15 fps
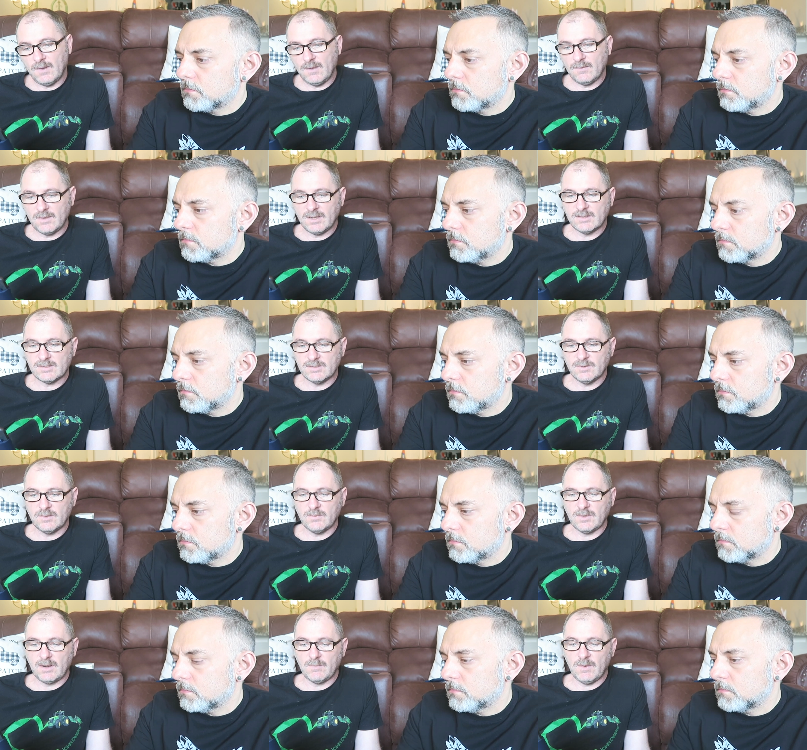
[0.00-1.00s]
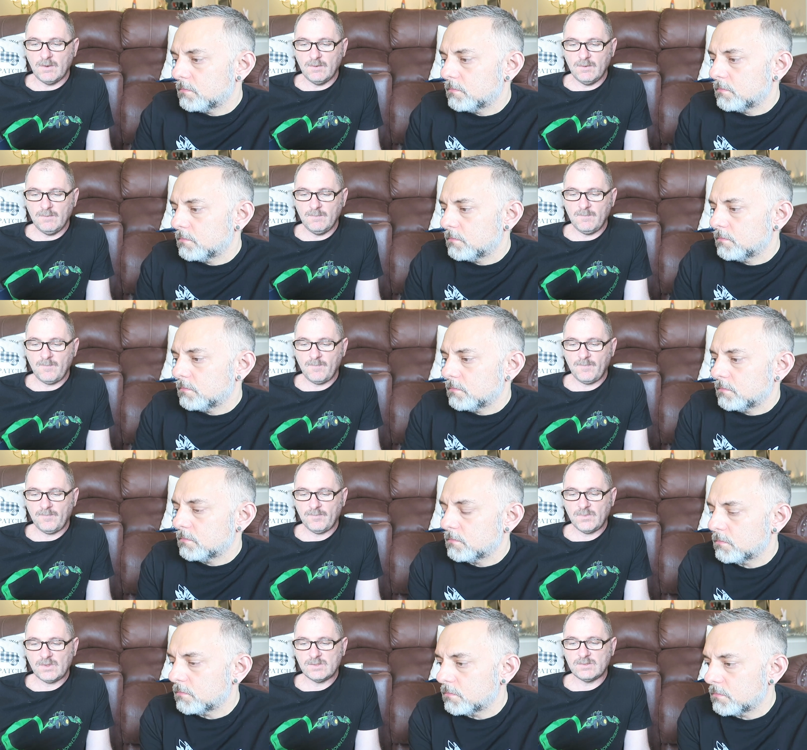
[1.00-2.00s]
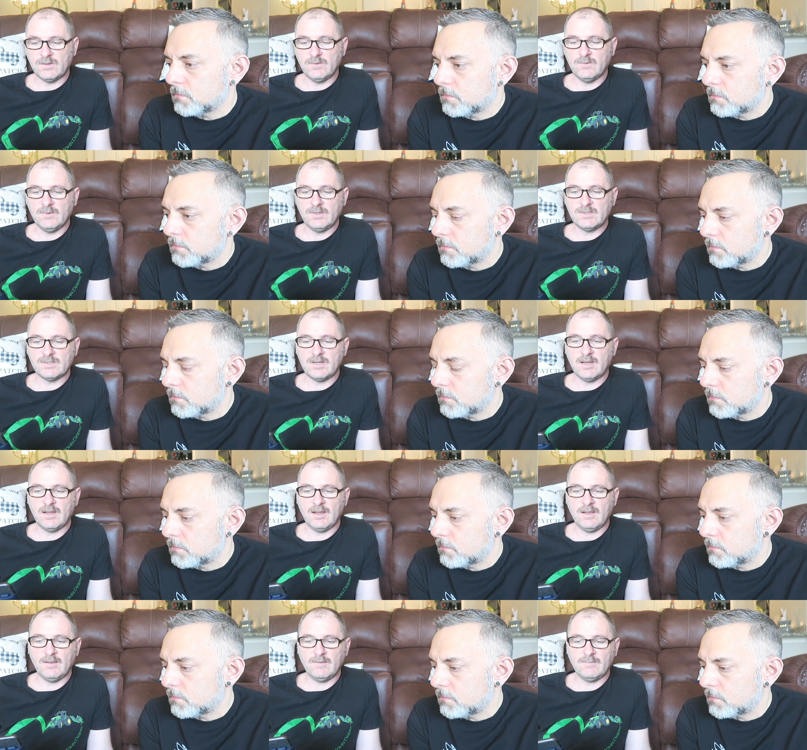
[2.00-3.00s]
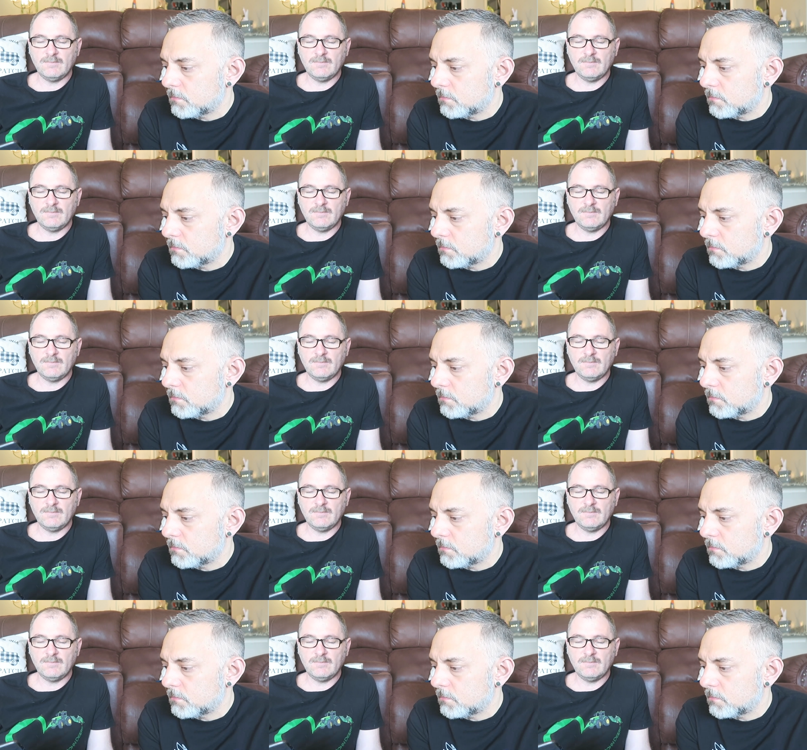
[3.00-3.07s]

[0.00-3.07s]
Speaker 1: I only get to do it when I'm home, so it's not